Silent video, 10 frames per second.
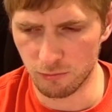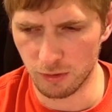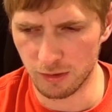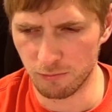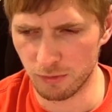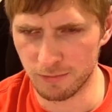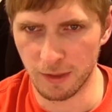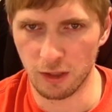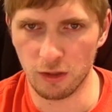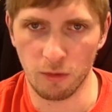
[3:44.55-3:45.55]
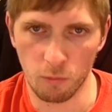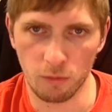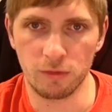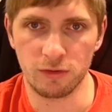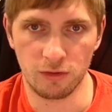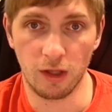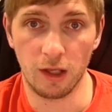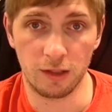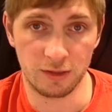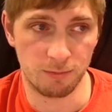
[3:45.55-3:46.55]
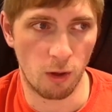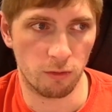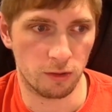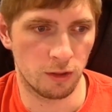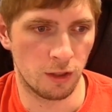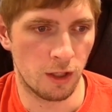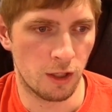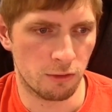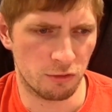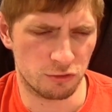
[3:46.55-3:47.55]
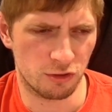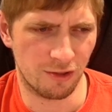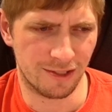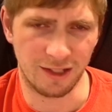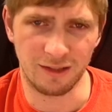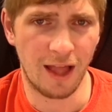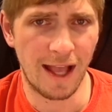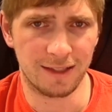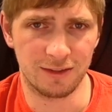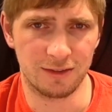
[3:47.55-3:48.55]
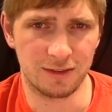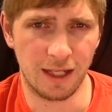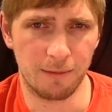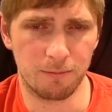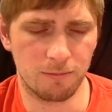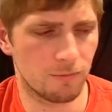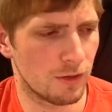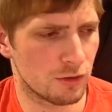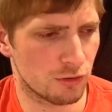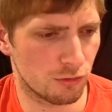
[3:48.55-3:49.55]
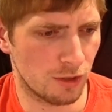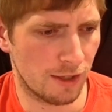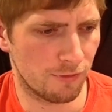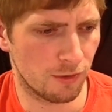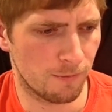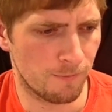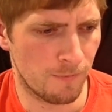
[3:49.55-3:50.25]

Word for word: One was bigger and then one was uh, smaller, closer to like a glasses type screwdriver.